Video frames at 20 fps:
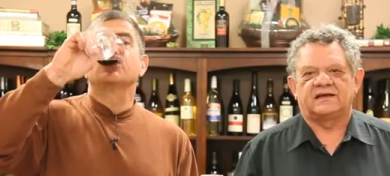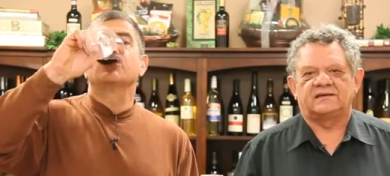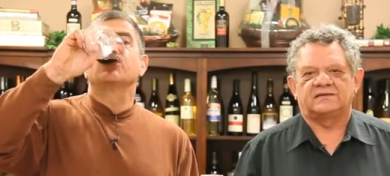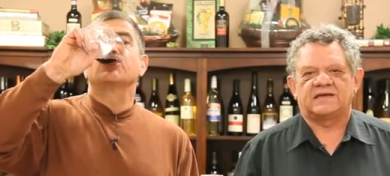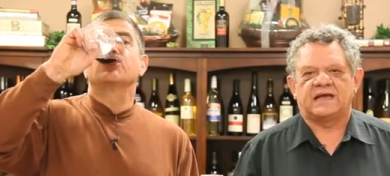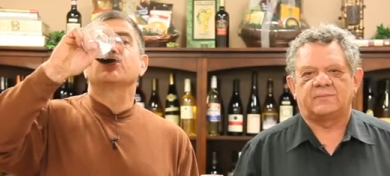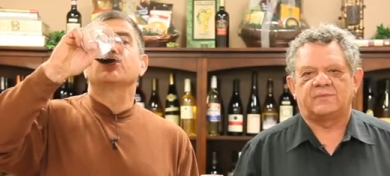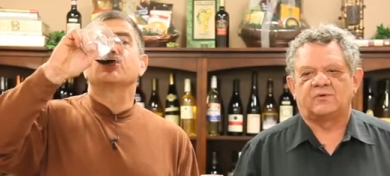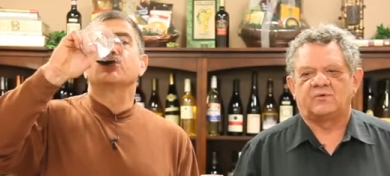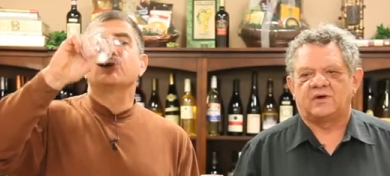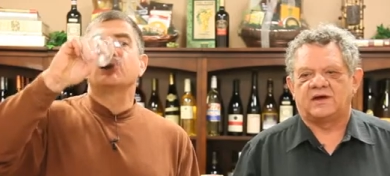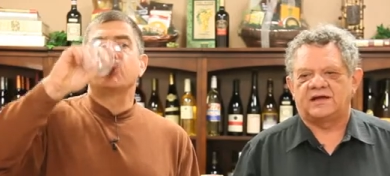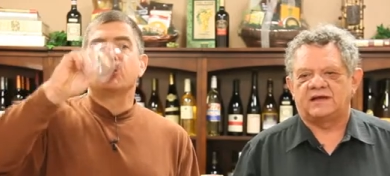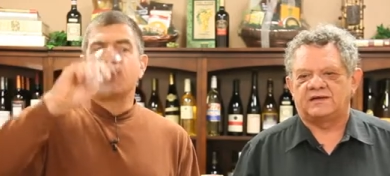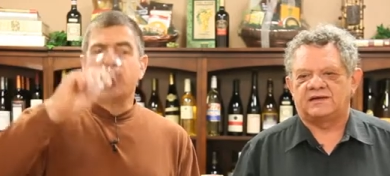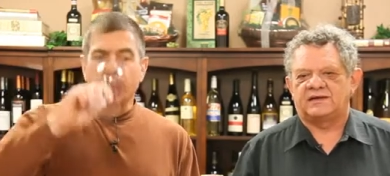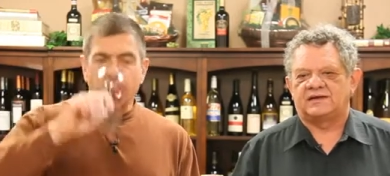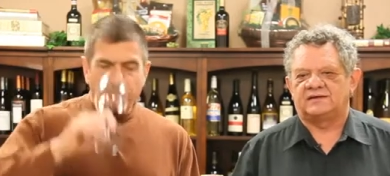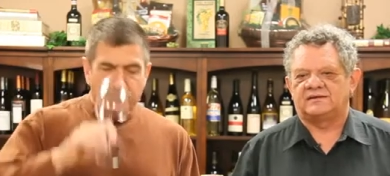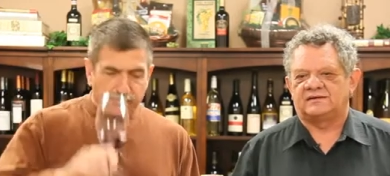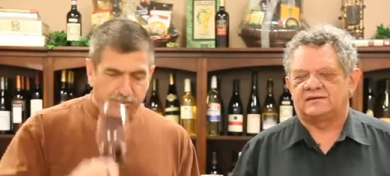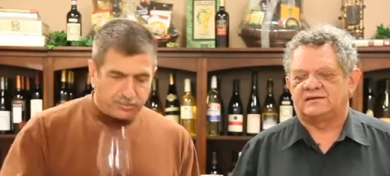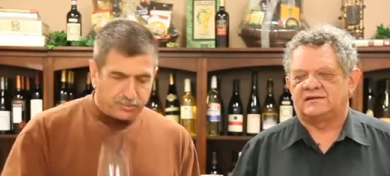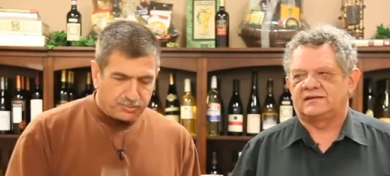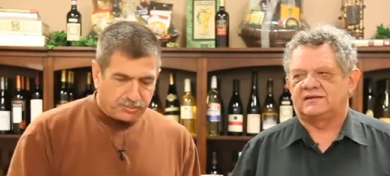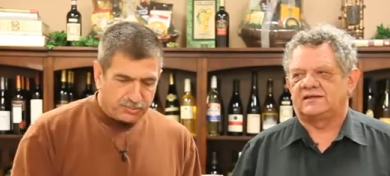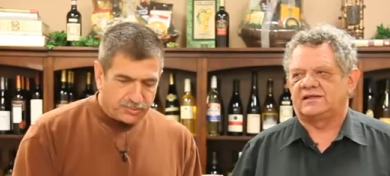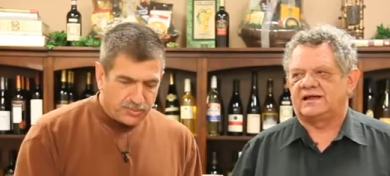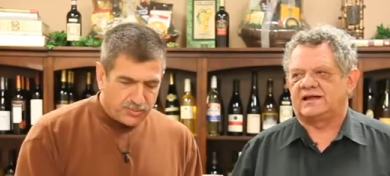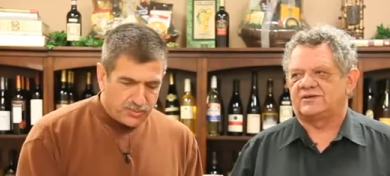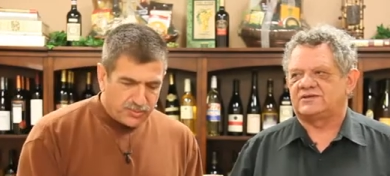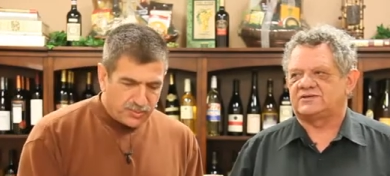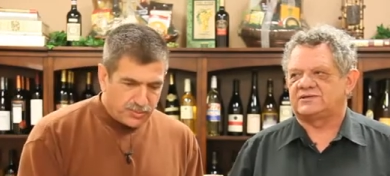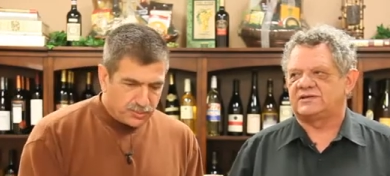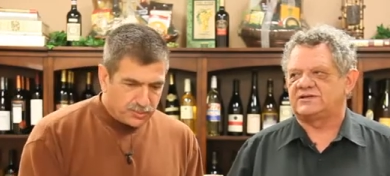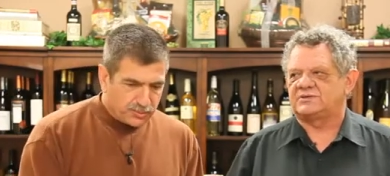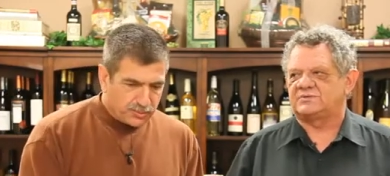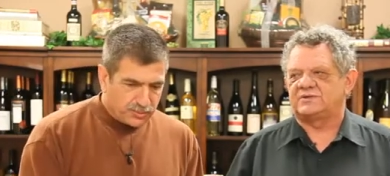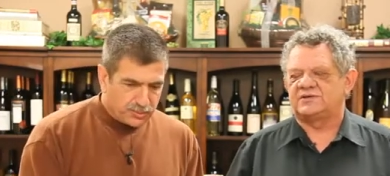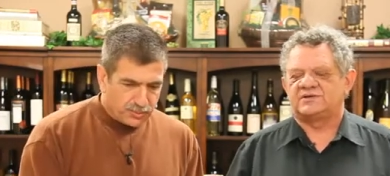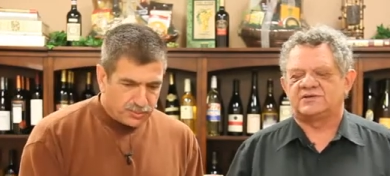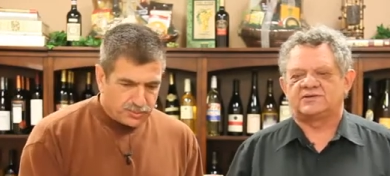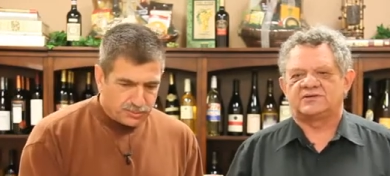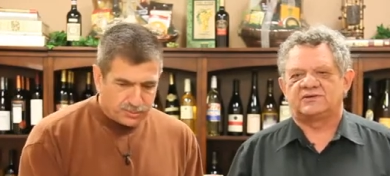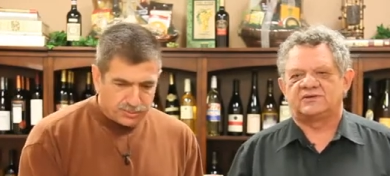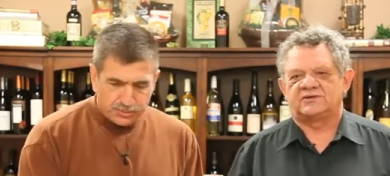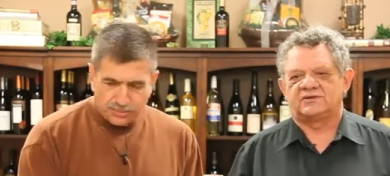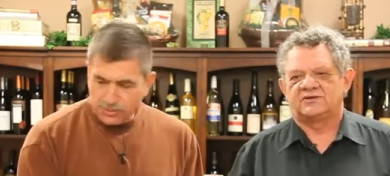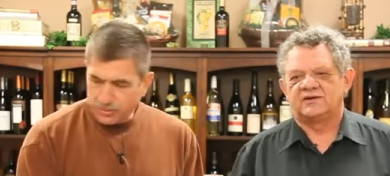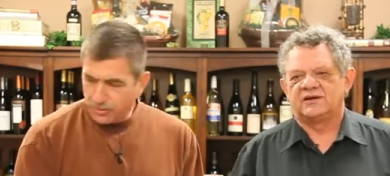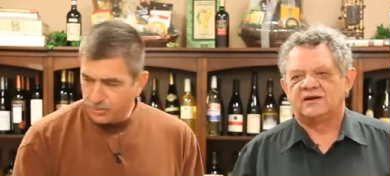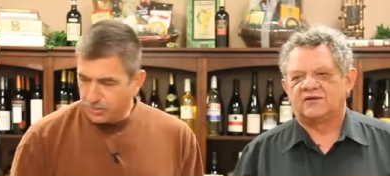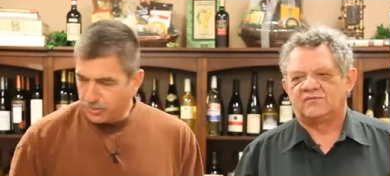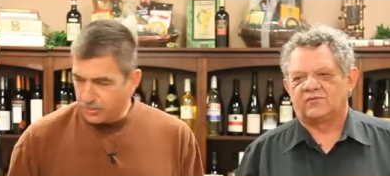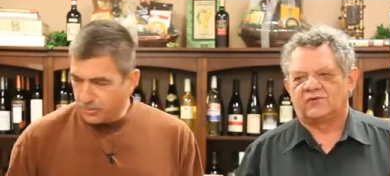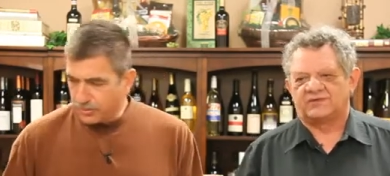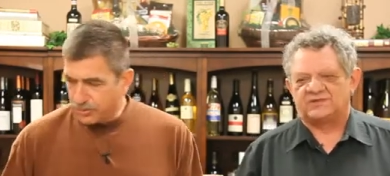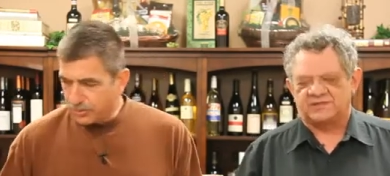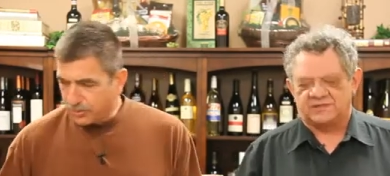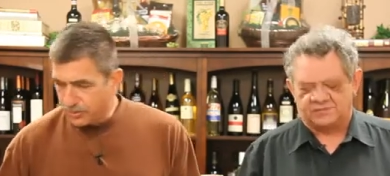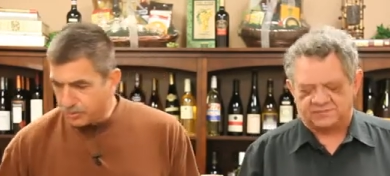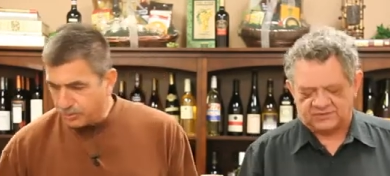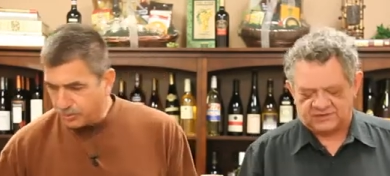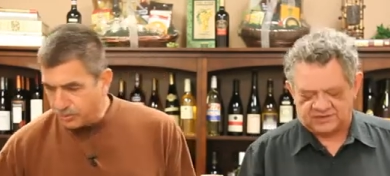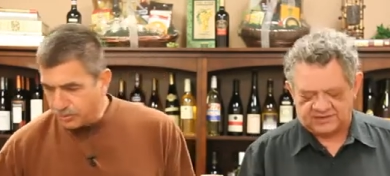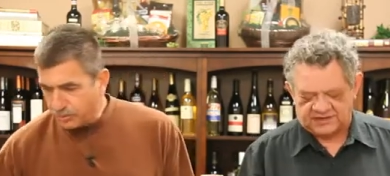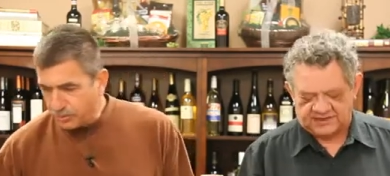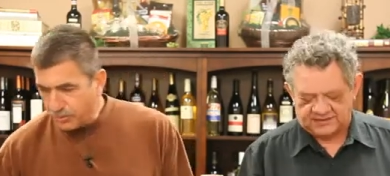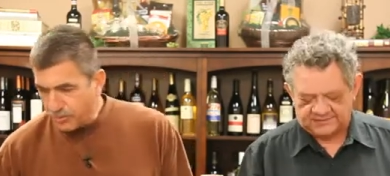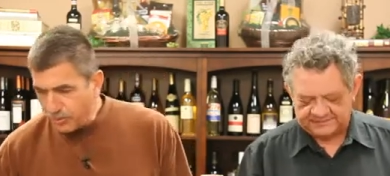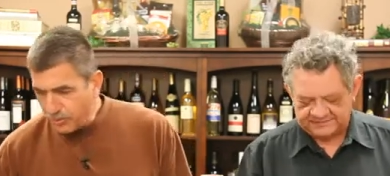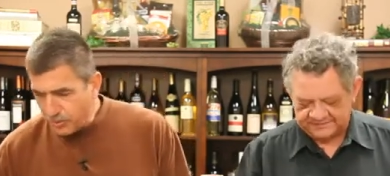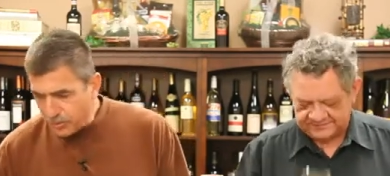Speaker 1: table wine in, in the United States means it's under 14 percent.